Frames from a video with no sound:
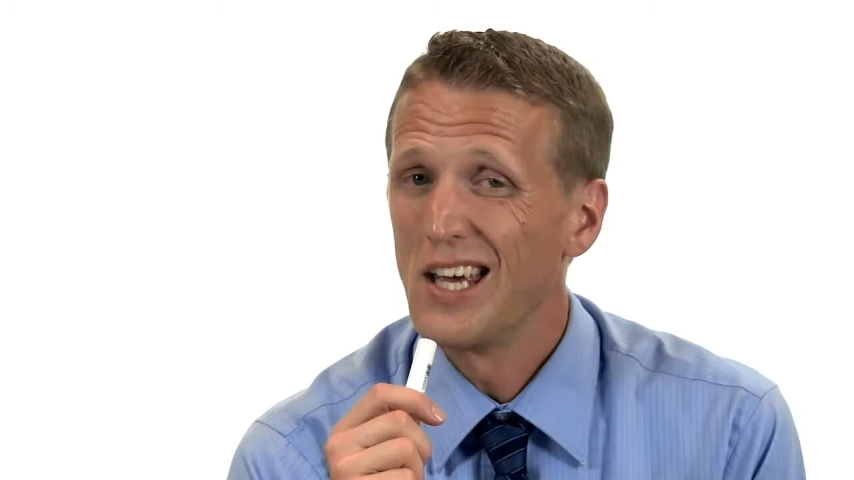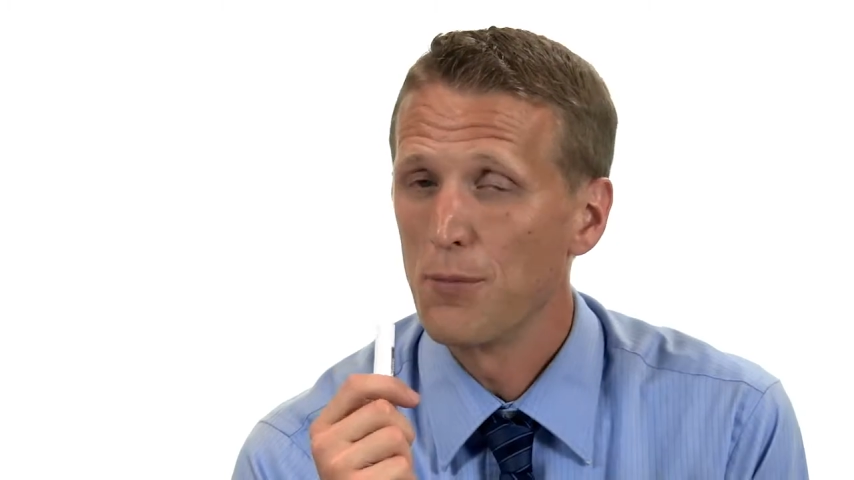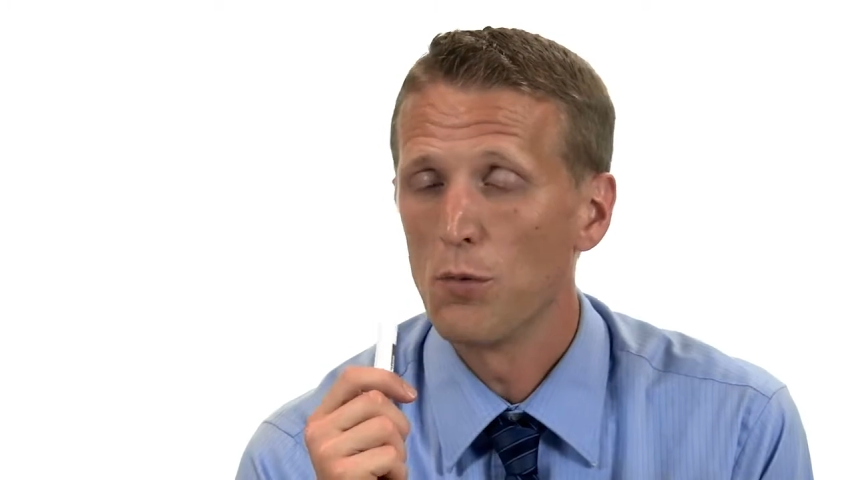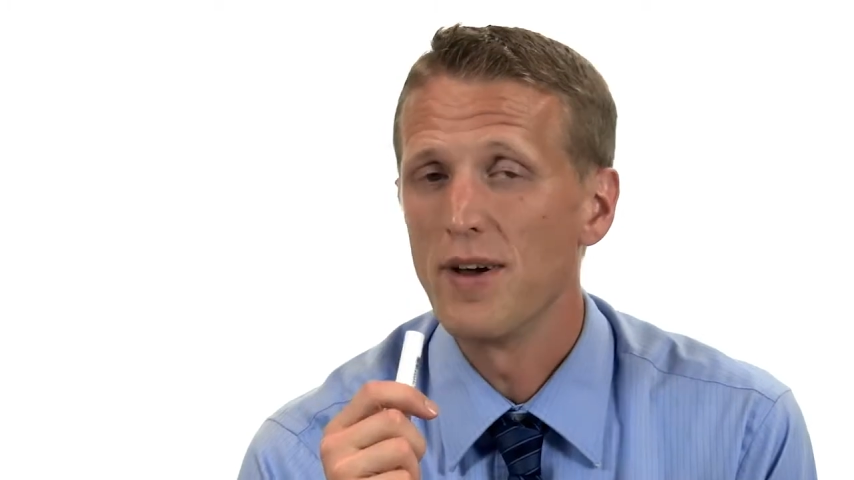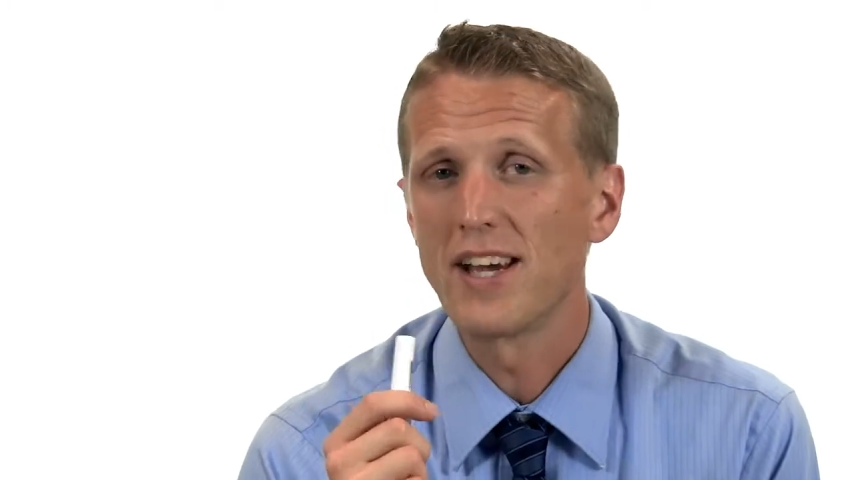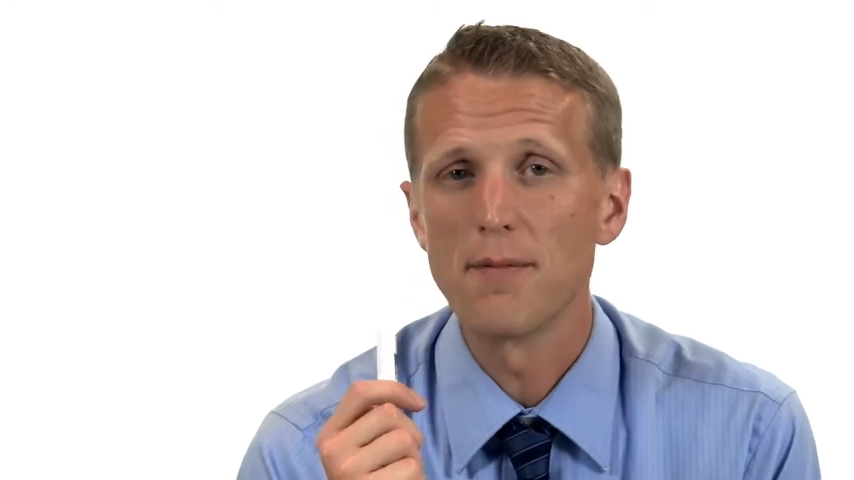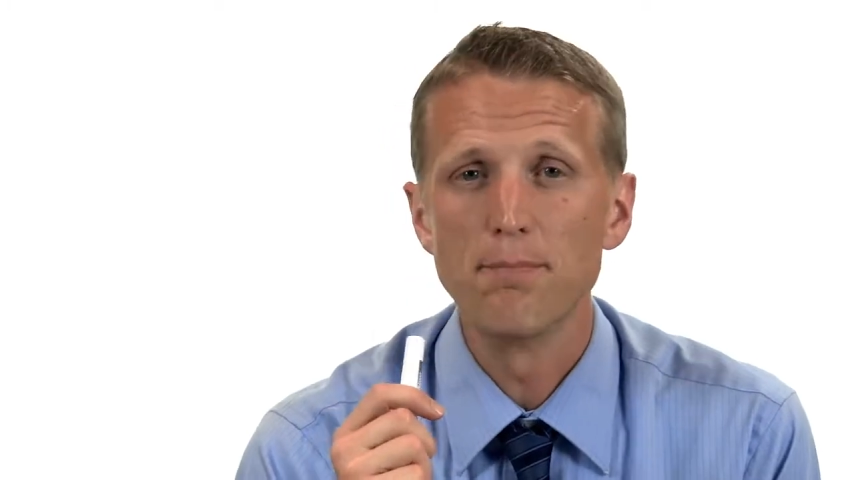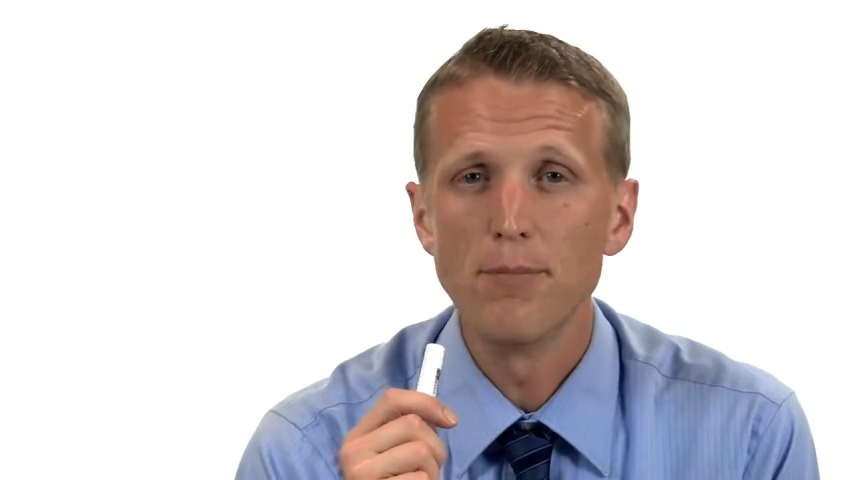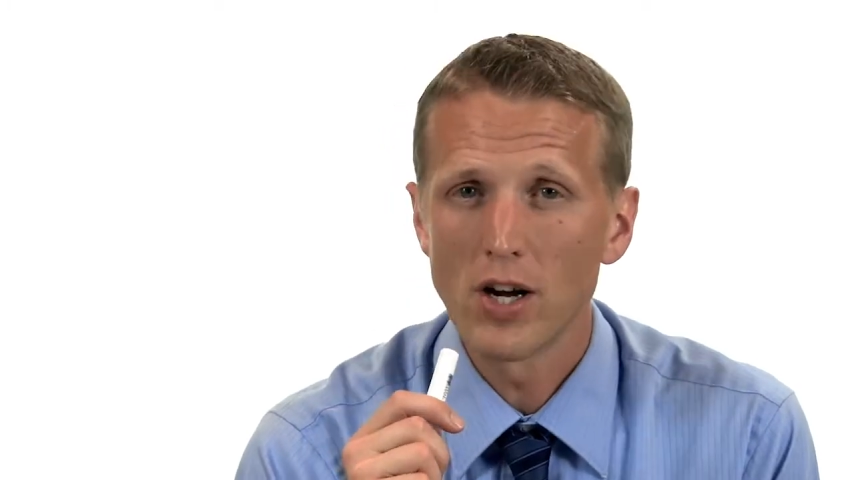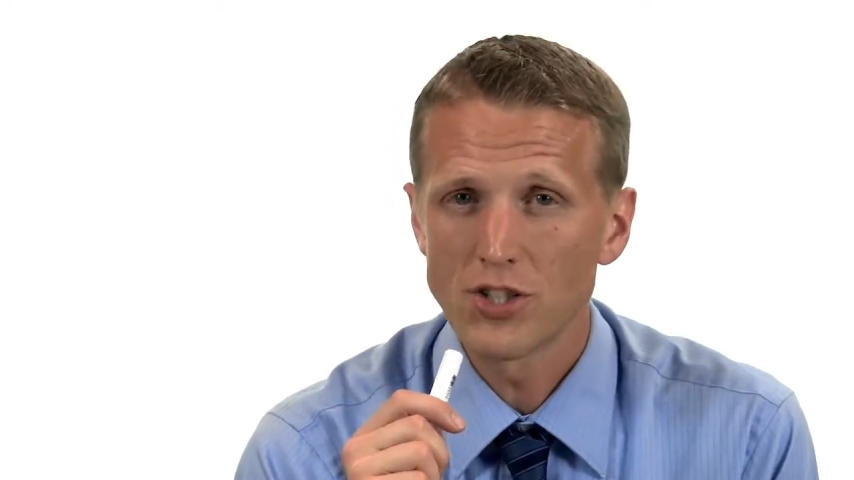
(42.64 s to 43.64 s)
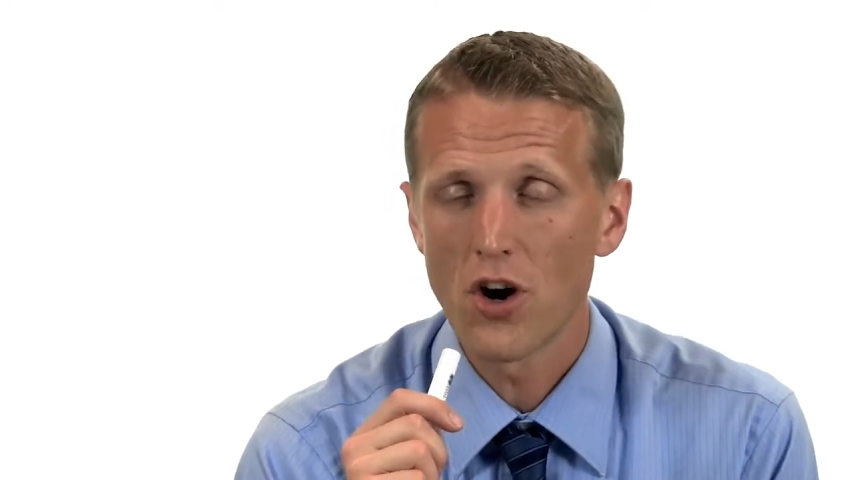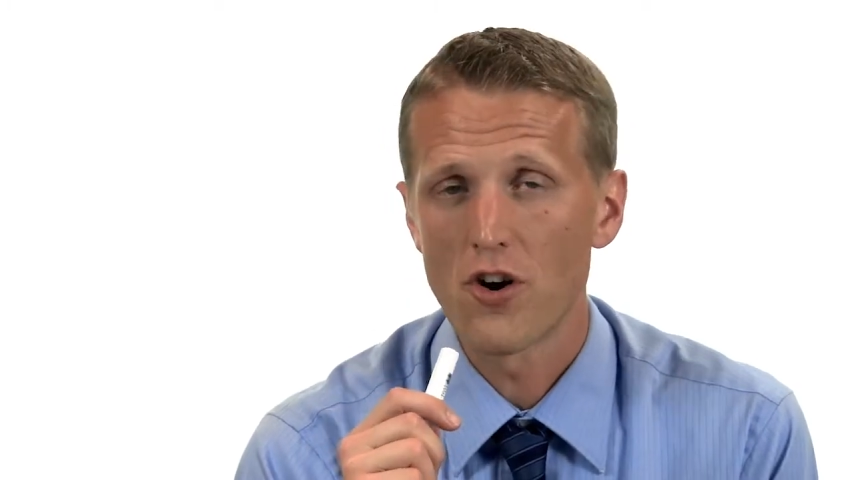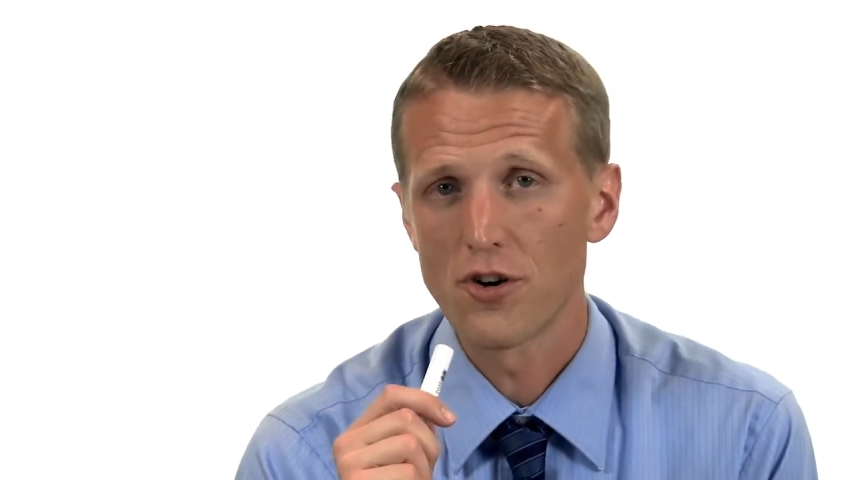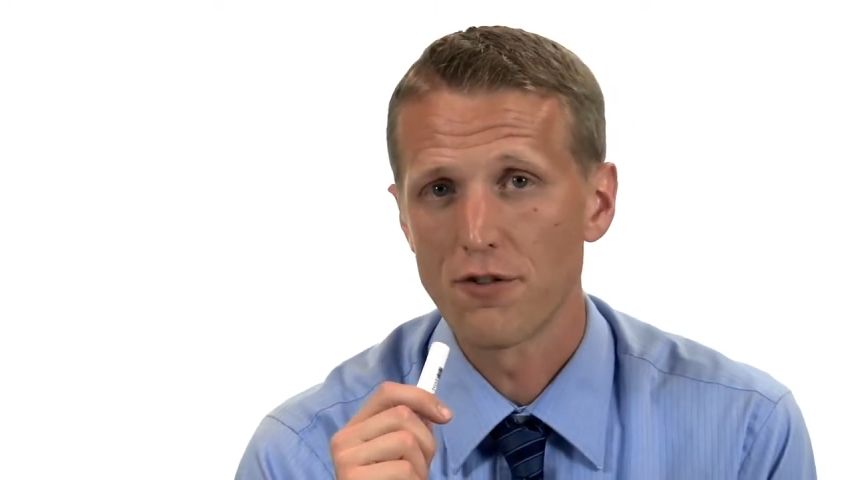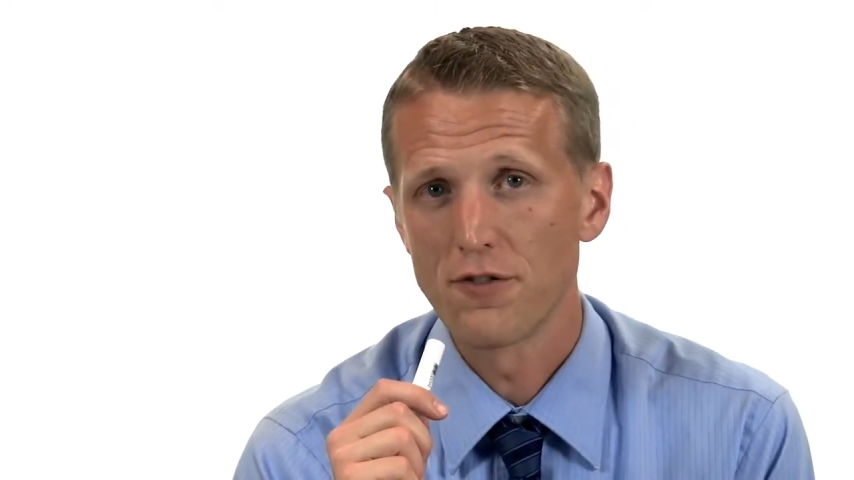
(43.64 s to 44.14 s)
it will make it much
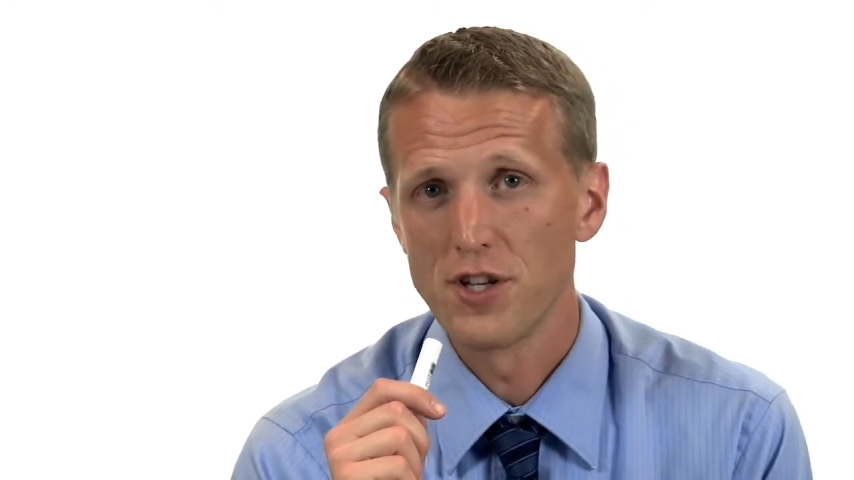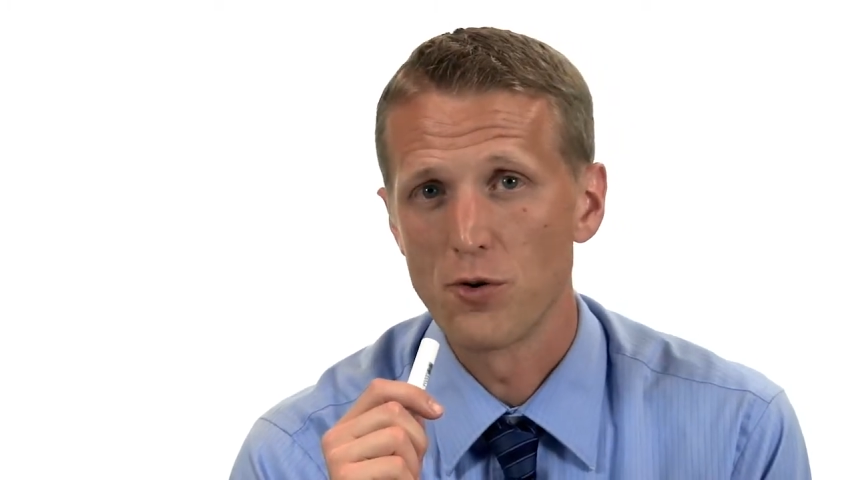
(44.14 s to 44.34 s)
harder for